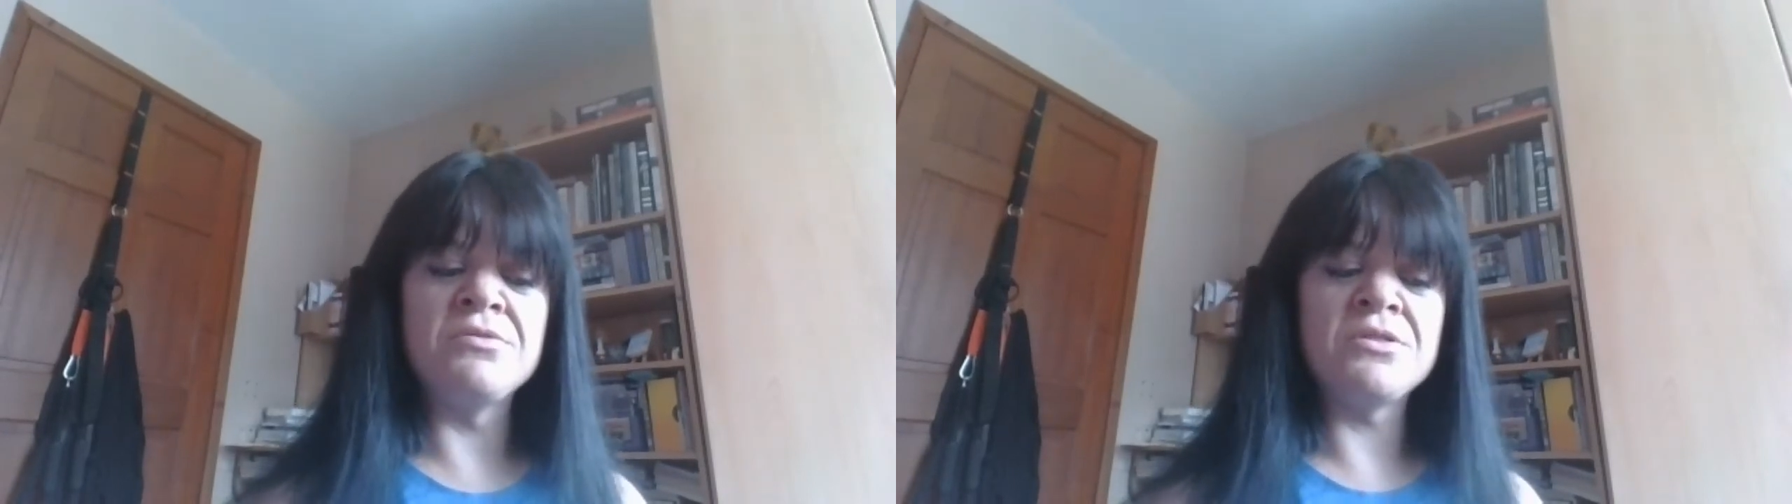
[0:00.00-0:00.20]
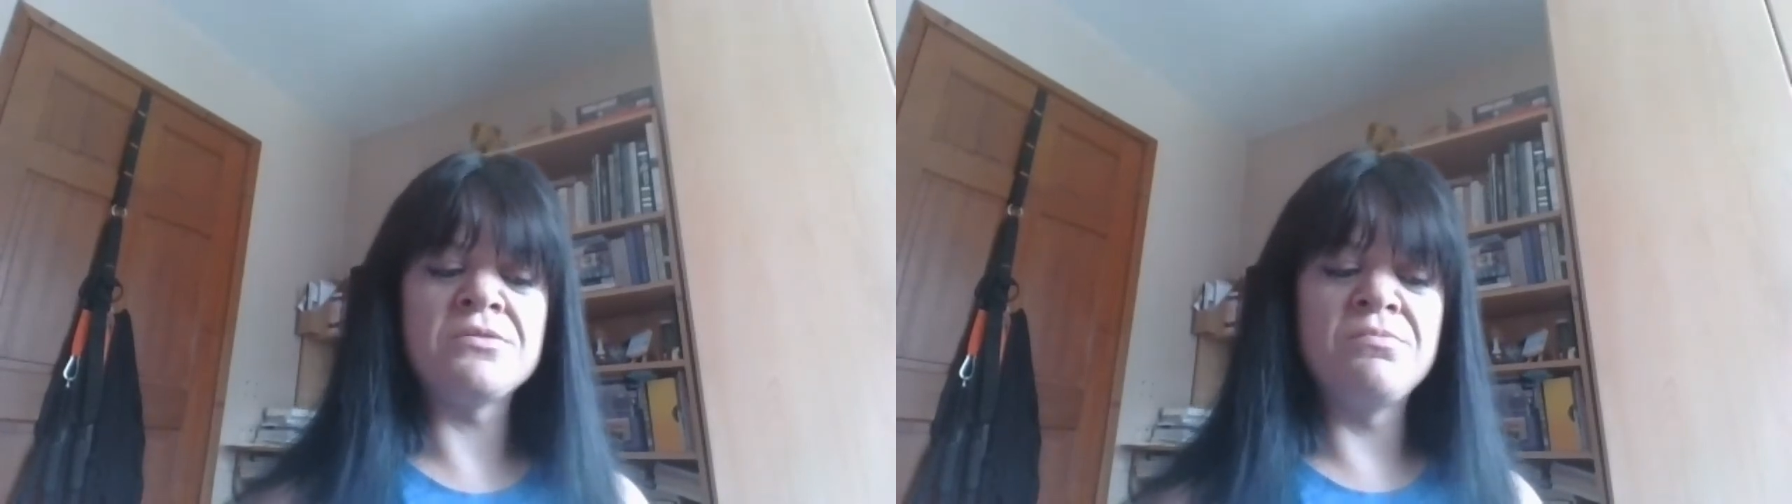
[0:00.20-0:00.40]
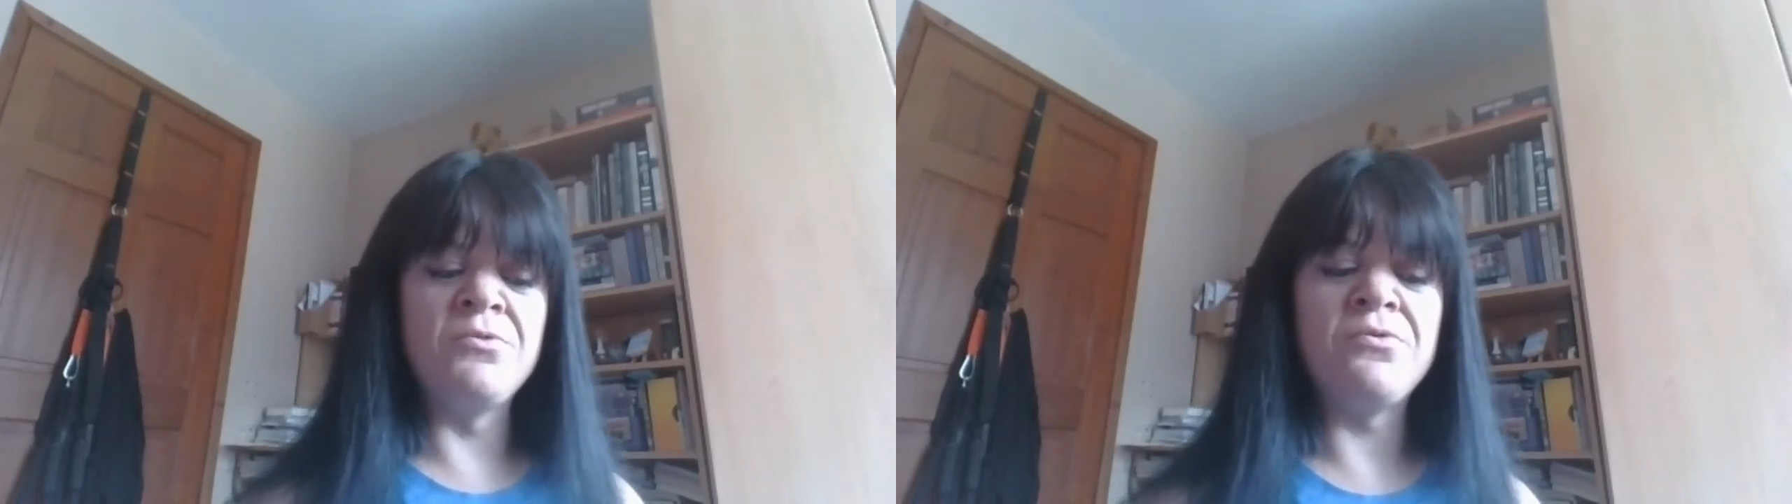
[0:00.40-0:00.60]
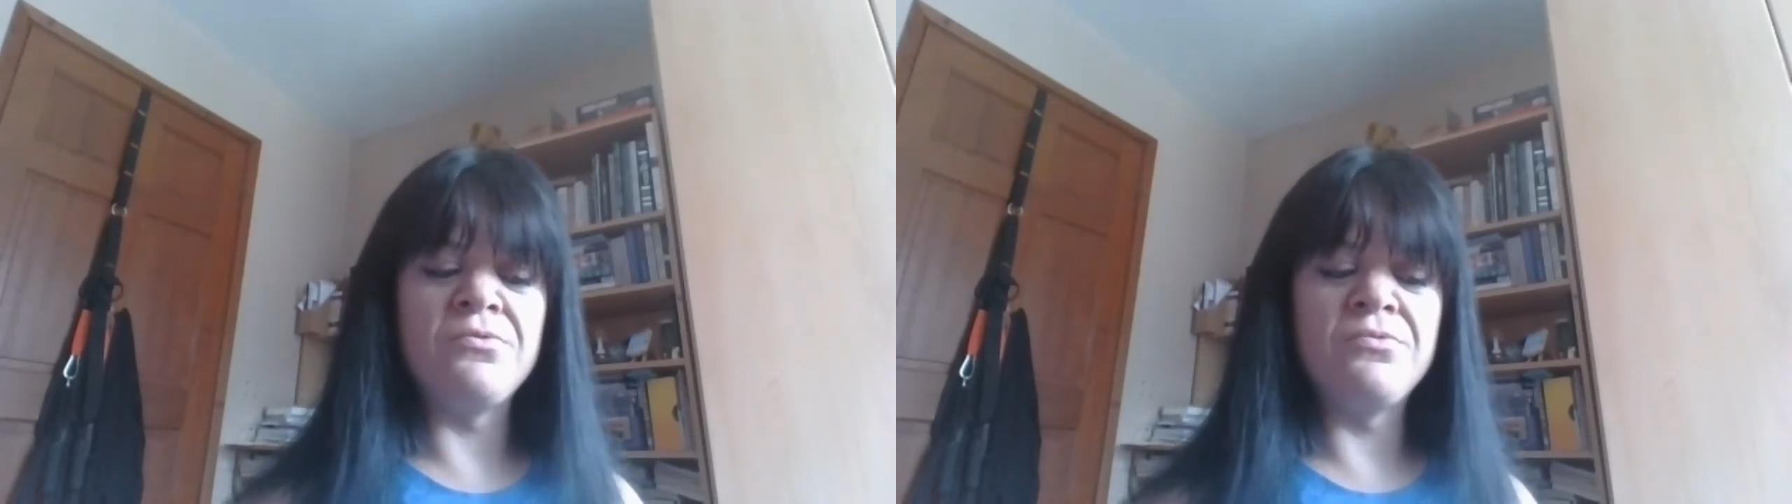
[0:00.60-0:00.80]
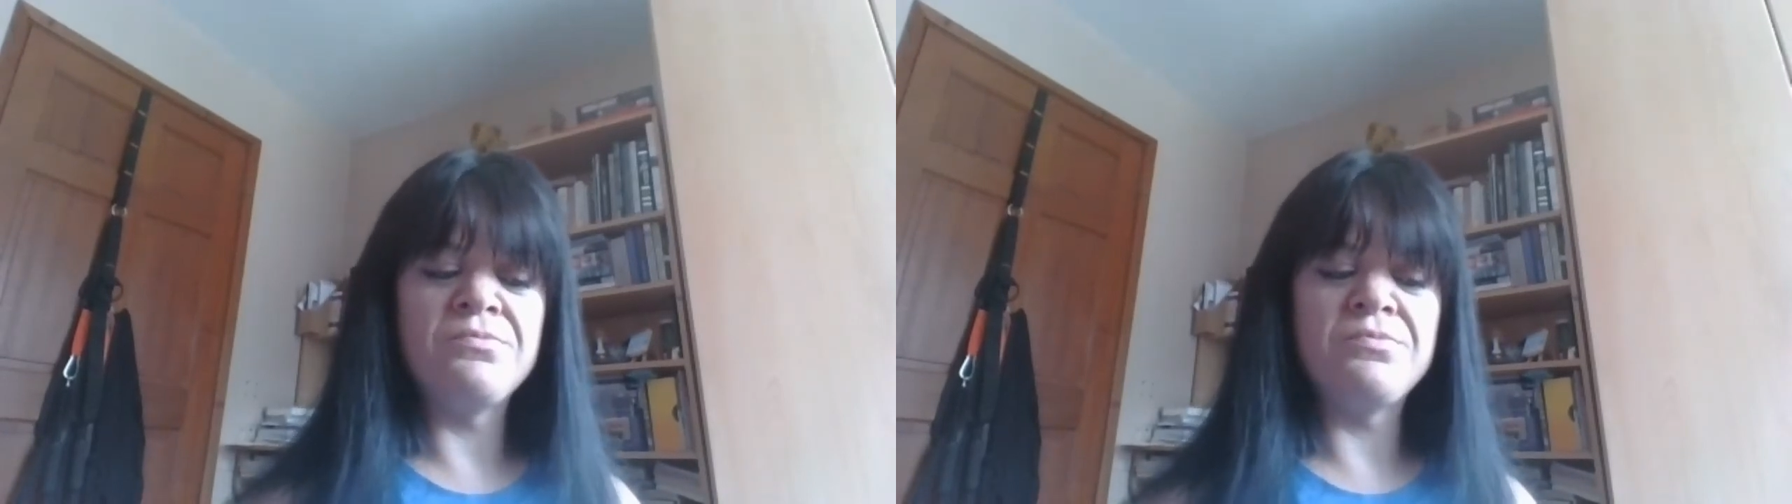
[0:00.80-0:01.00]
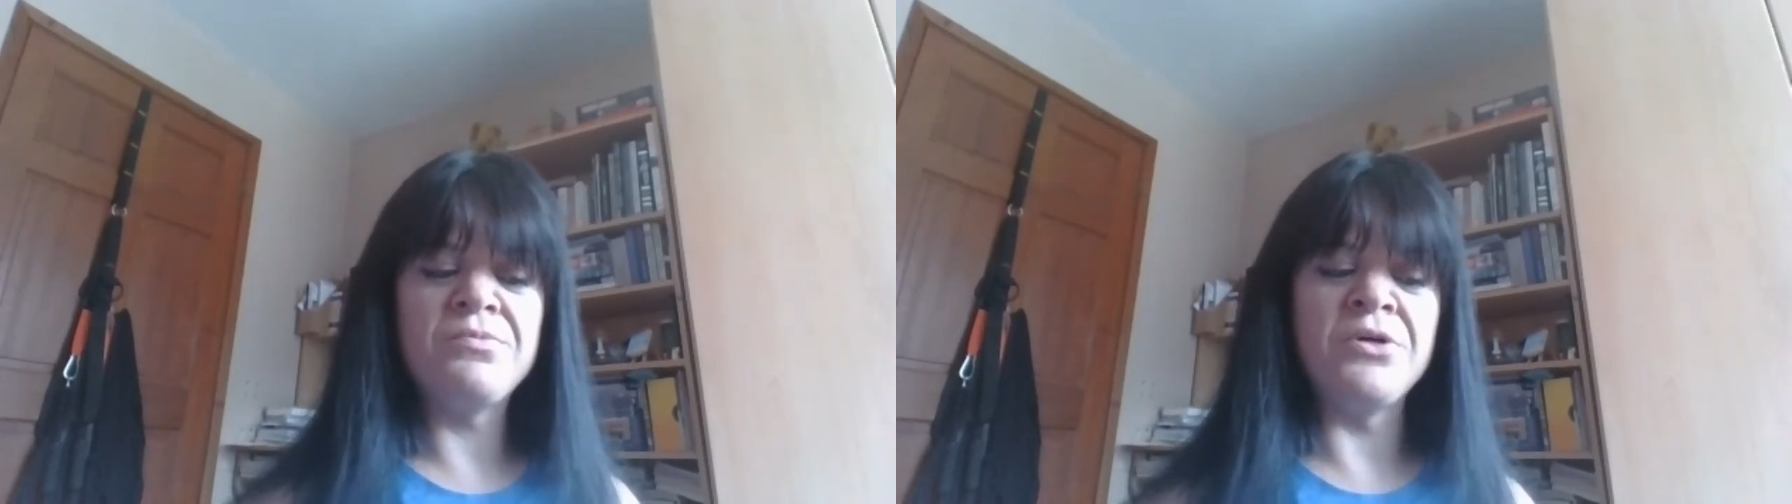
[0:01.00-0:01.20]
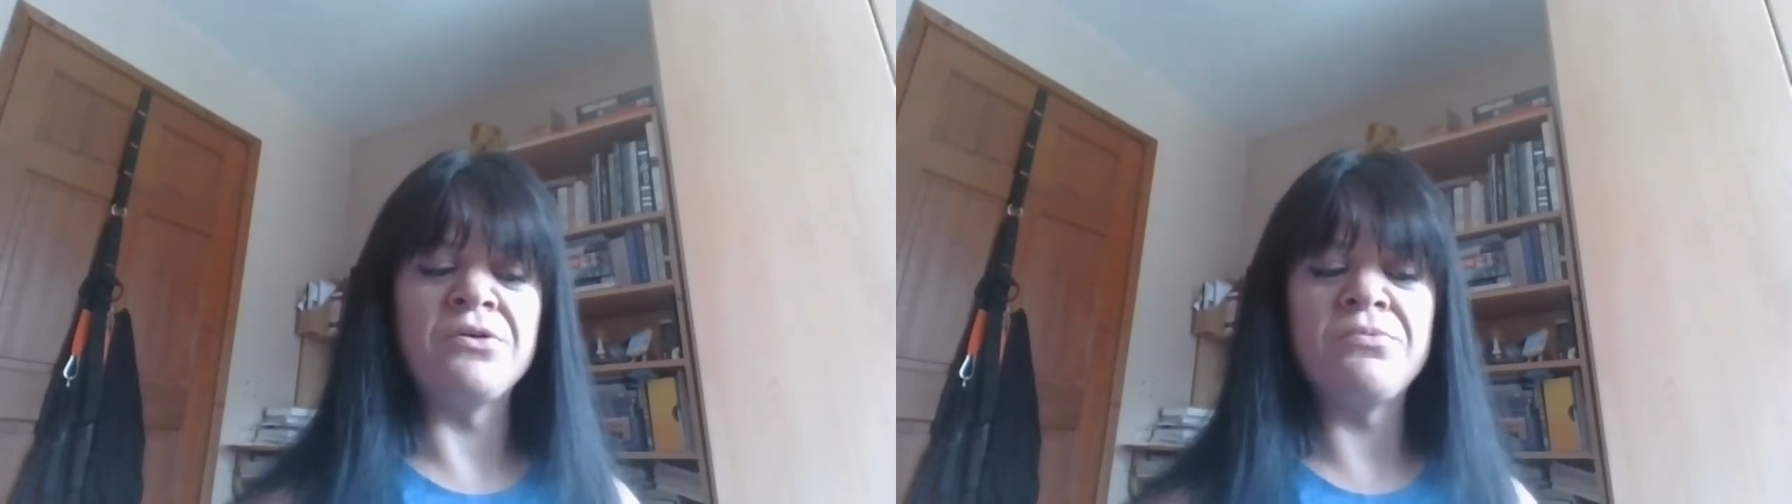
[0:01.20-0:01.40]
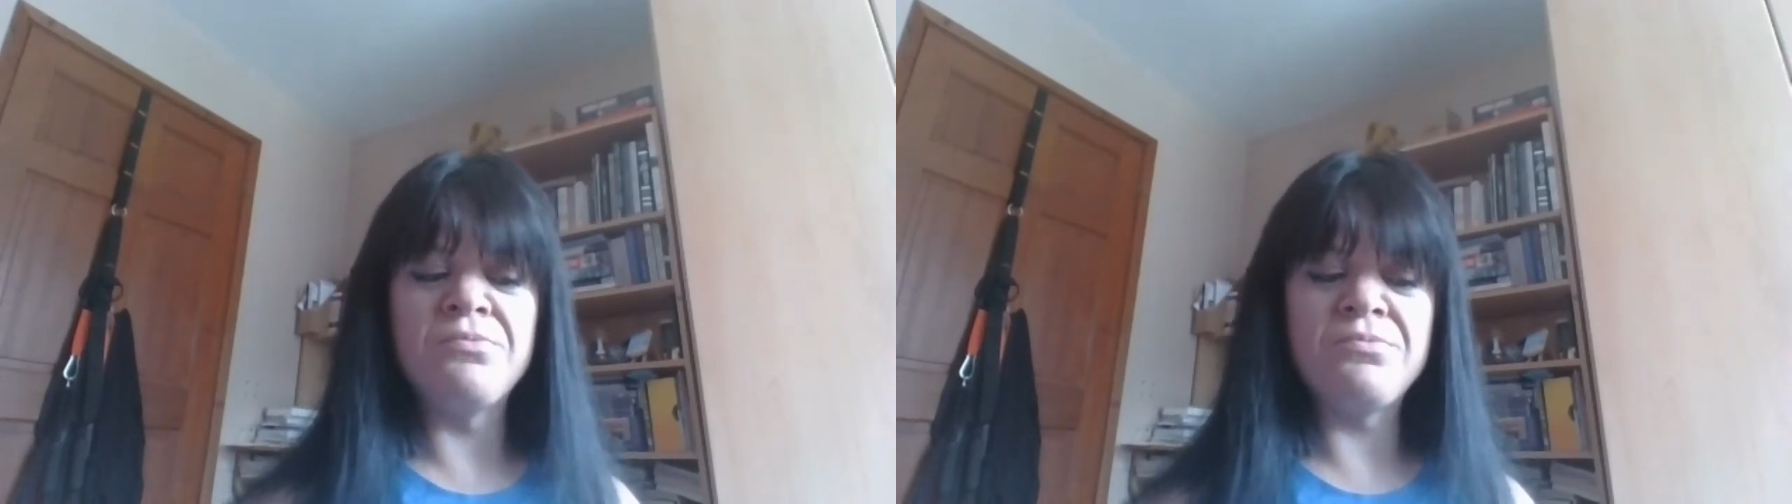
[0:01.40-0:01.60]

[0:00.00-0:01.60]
It was just more, you know,